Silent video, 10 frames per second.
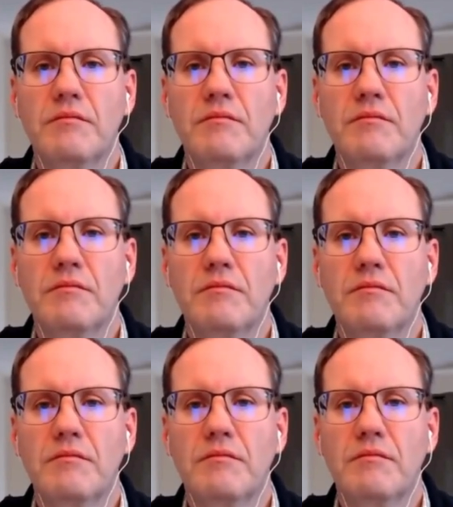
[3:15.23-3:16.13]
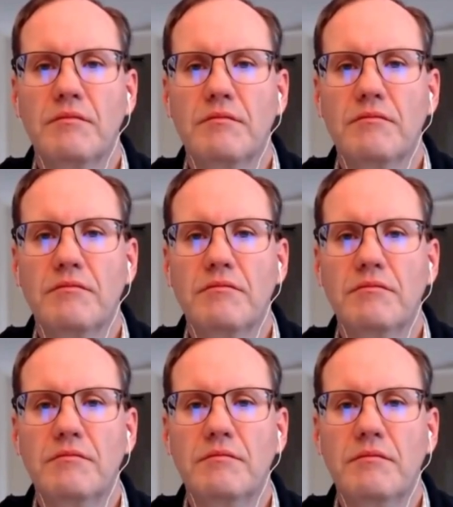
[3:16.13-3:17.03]

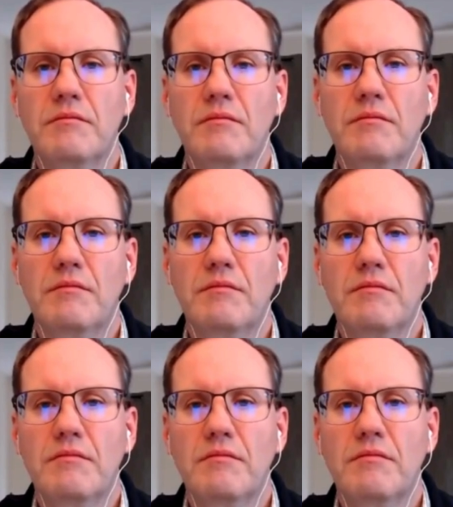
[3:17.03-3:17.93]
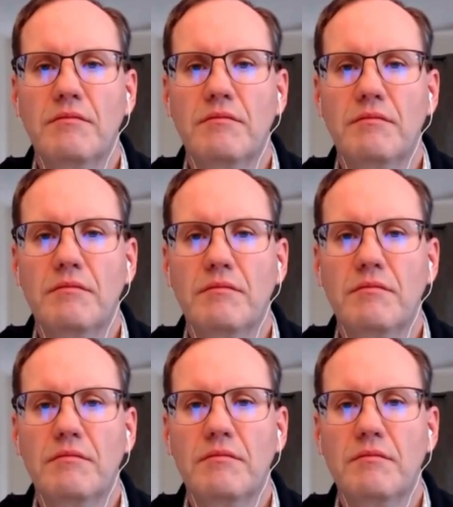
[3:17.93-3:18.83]

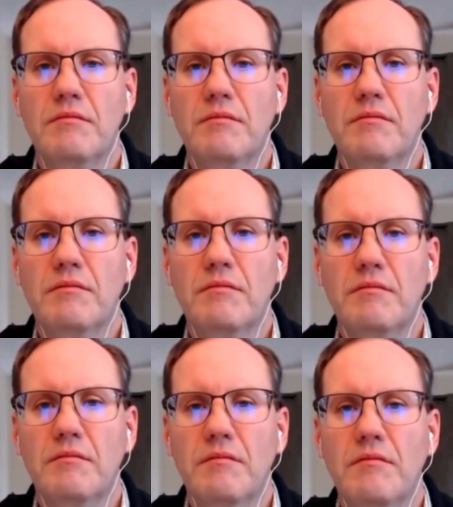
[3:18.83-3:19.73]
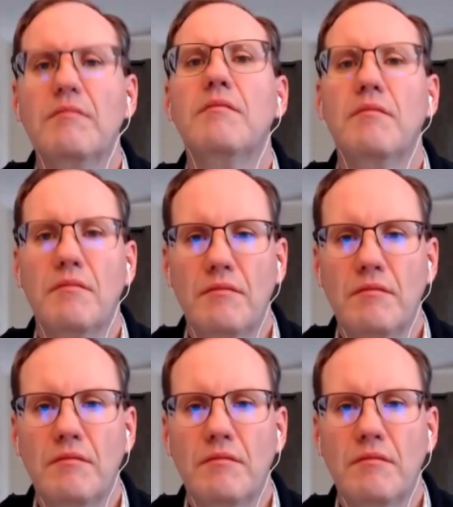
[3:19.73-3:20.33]
No words are spoken by the person on screen.